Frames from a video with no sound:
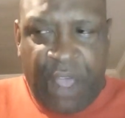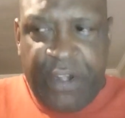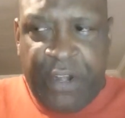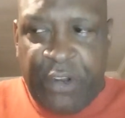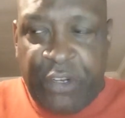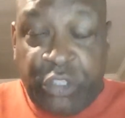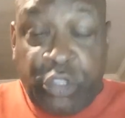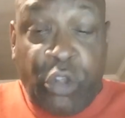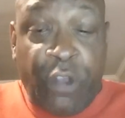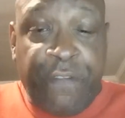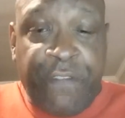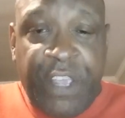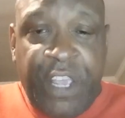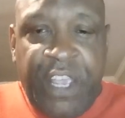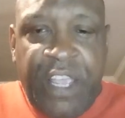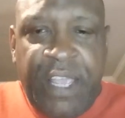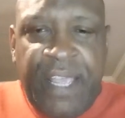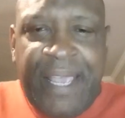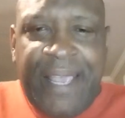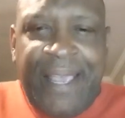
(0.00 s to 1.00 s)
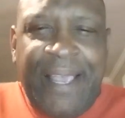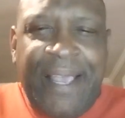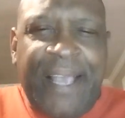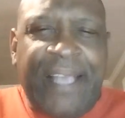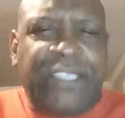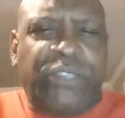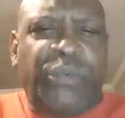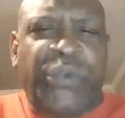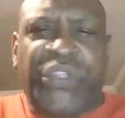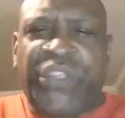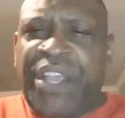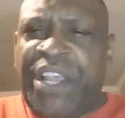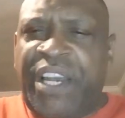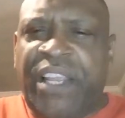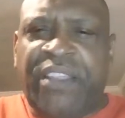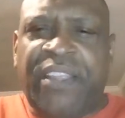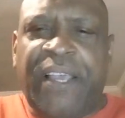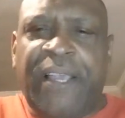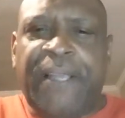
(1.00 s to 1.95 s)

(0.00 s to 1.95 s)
So as with anything,